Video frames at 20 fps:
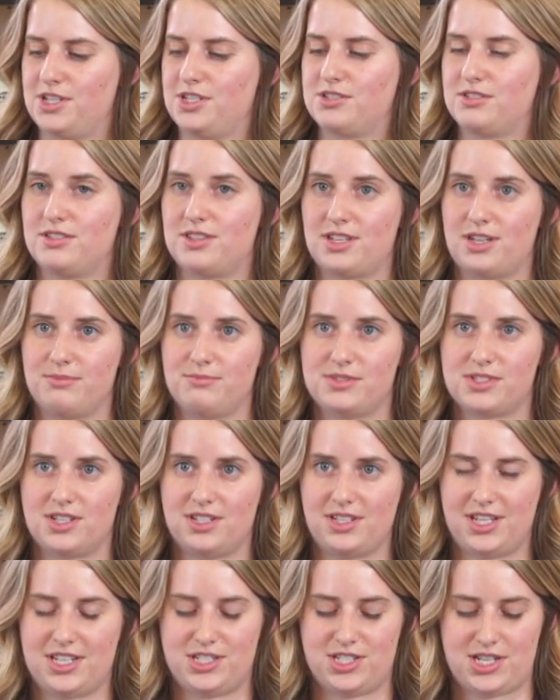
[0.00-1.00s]
place your thumbs
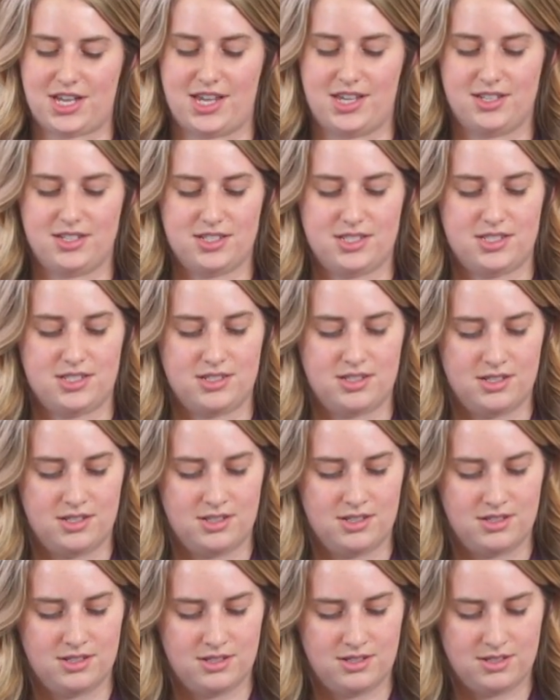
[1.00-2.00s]
on each end
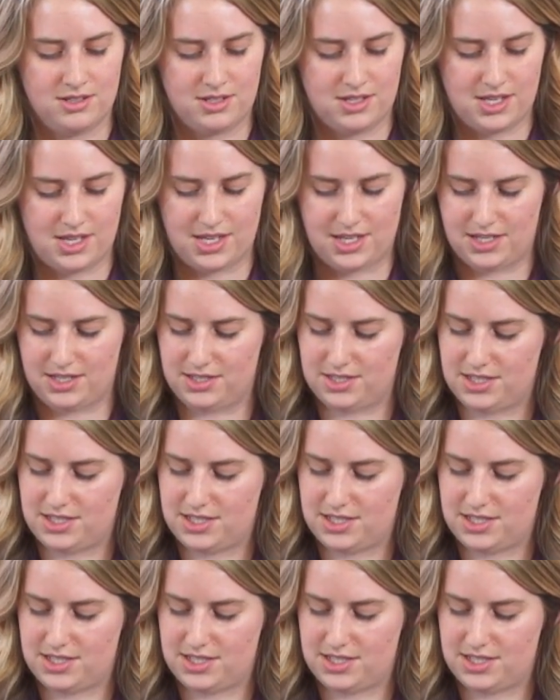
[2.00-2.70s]
and